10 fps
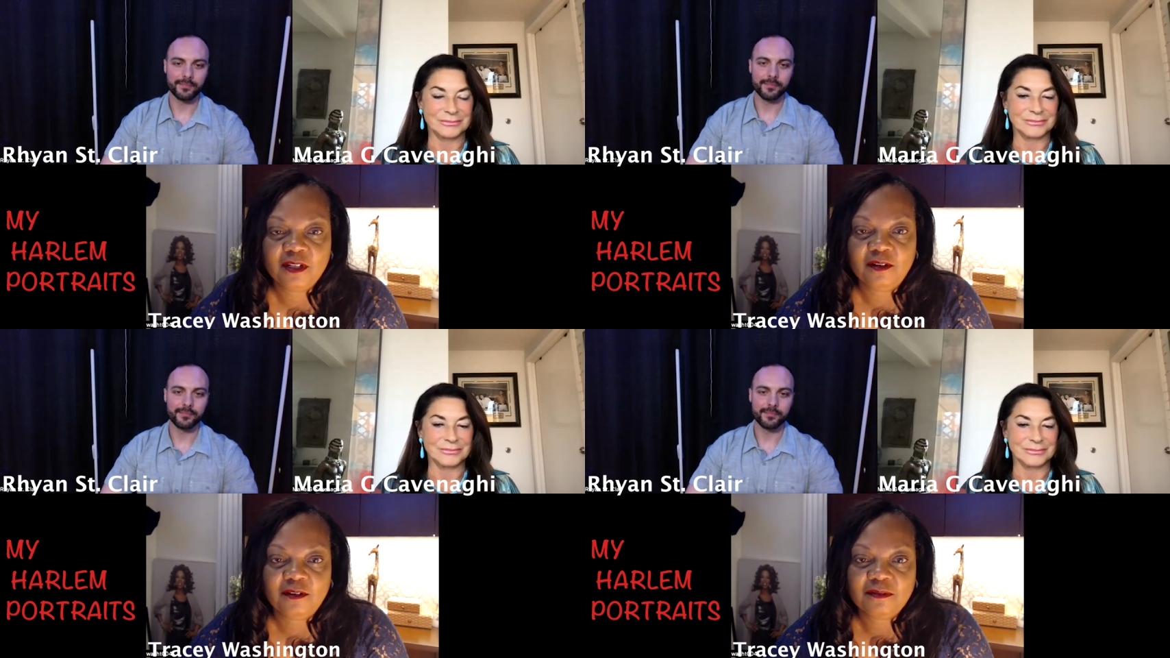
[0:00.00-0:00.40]

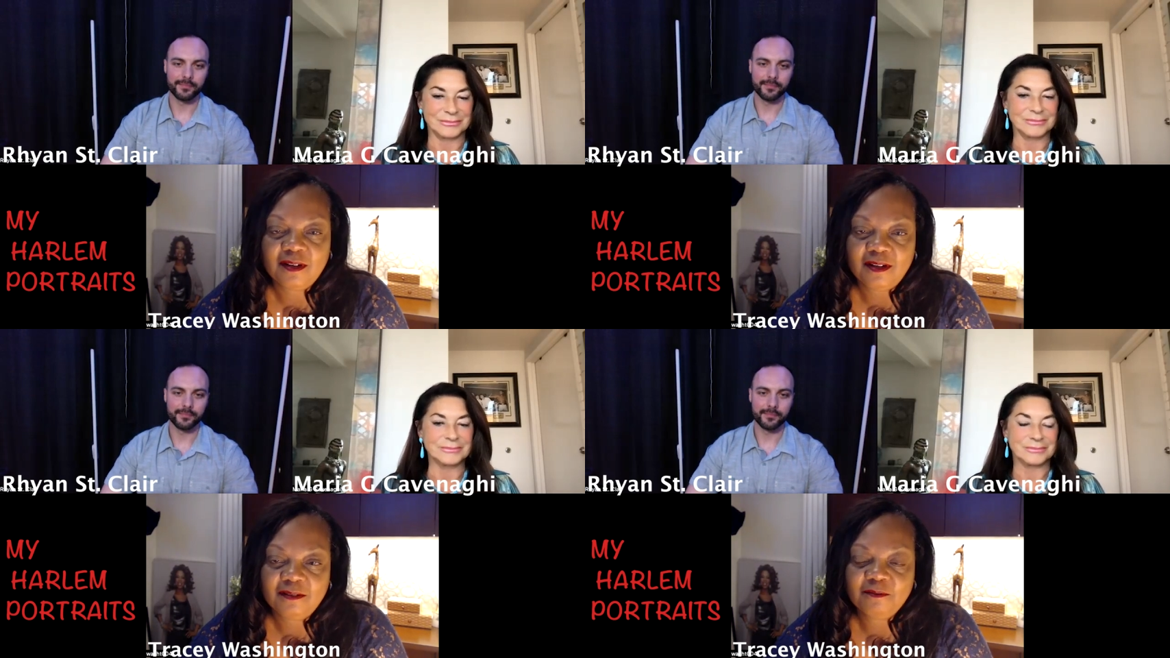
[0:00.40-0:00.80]
Speaker 1: you know
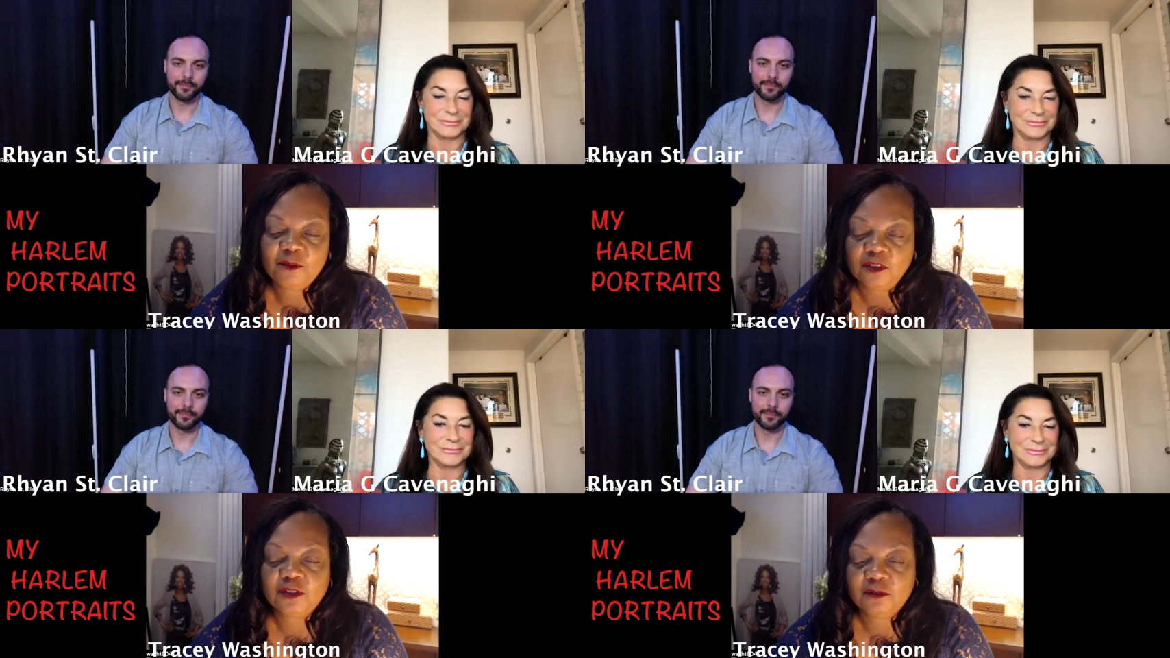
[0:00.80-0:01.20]
um,
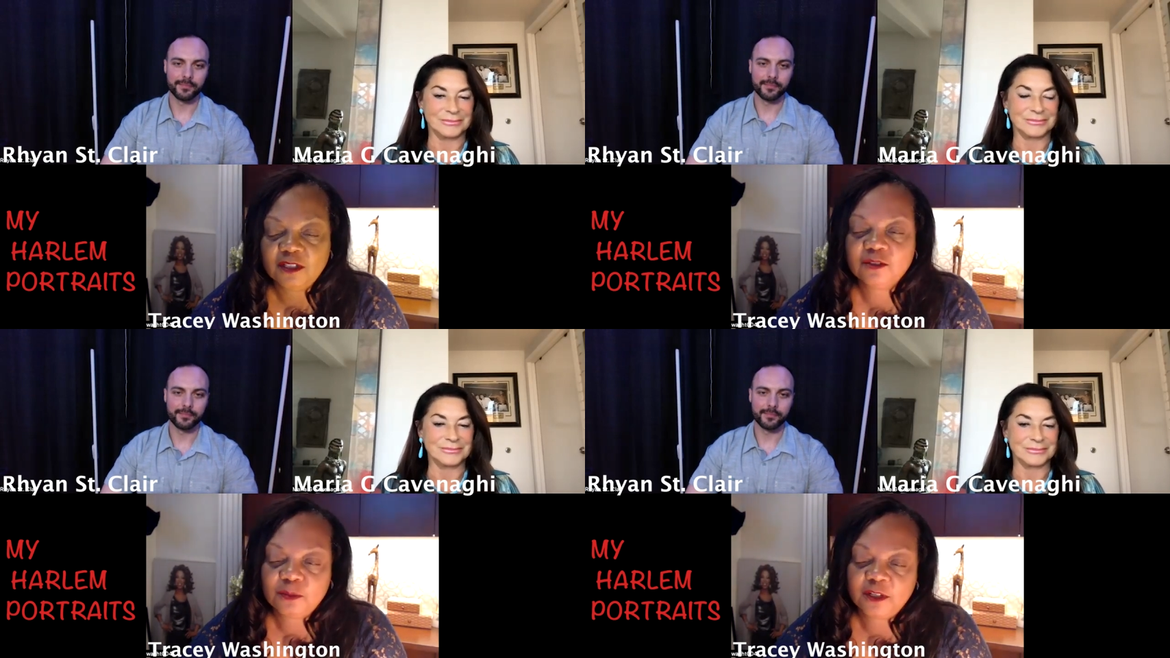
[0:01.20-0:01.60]
Walter
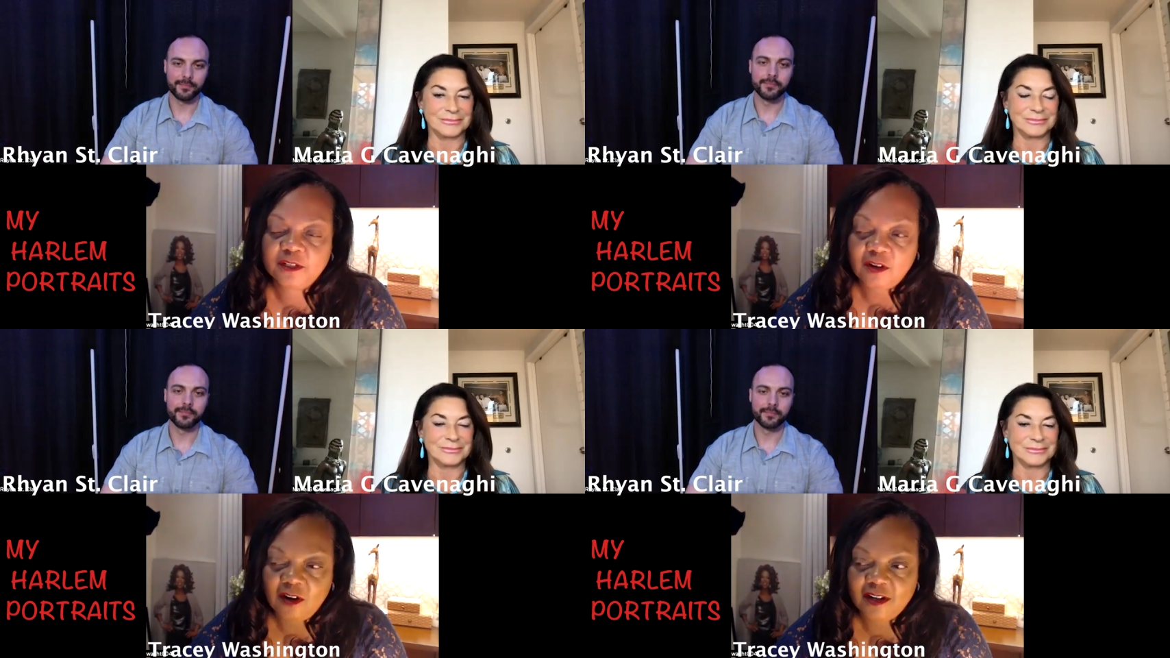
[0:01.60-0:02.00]
Russell, who
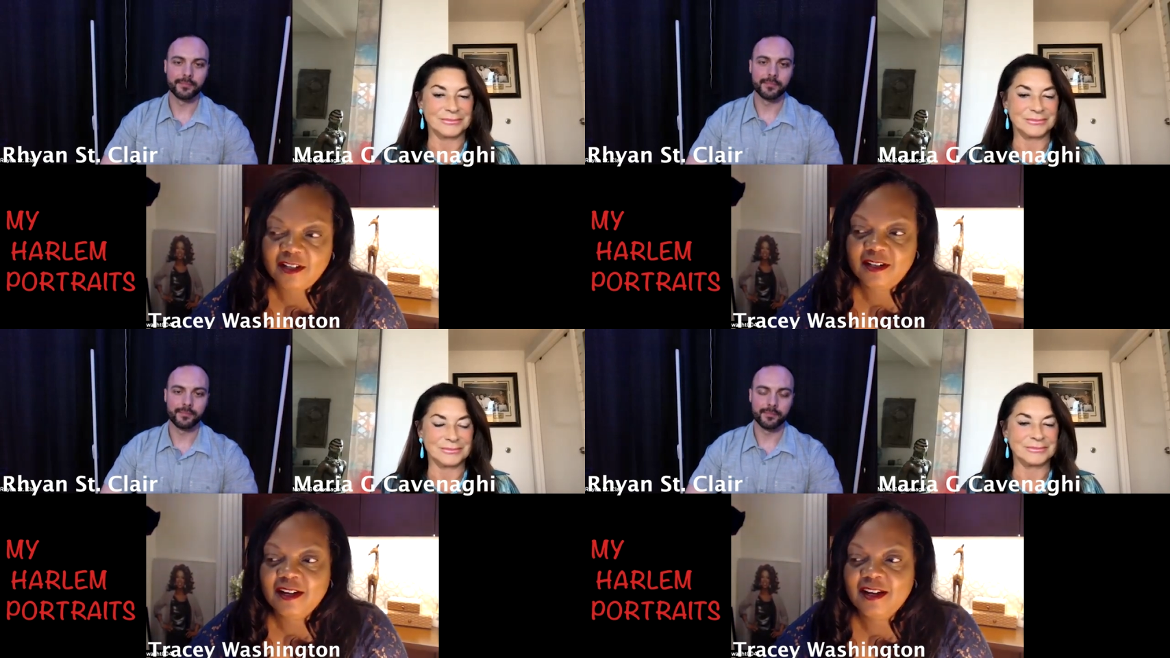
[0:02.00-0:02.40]
plays
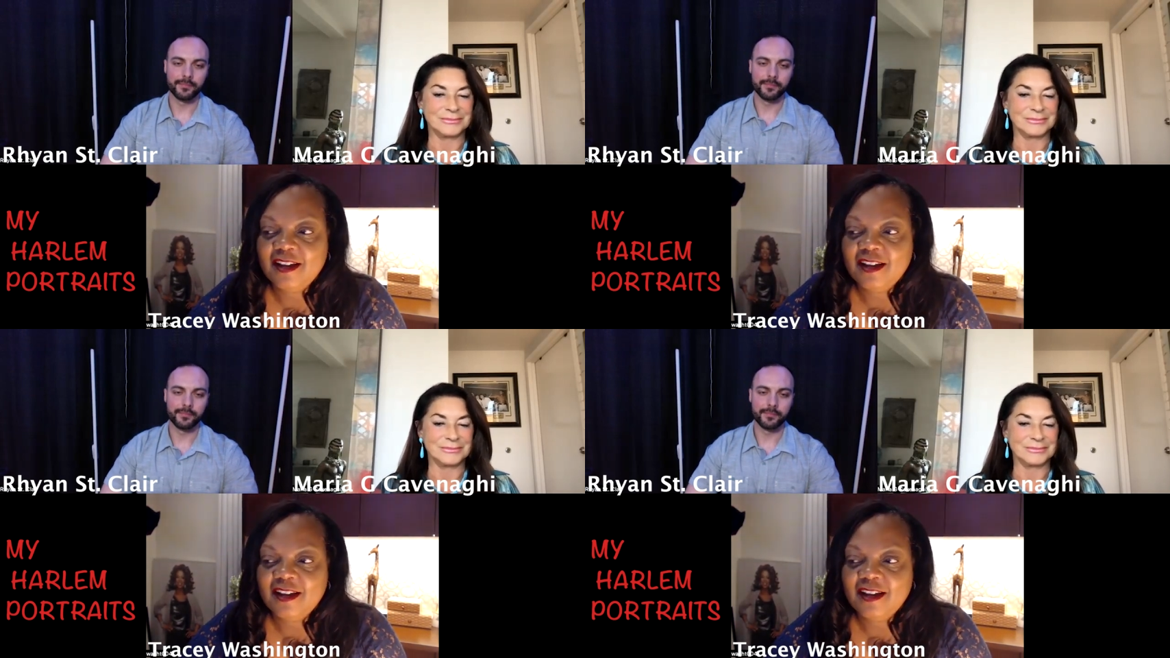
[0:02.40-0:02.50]
Artie.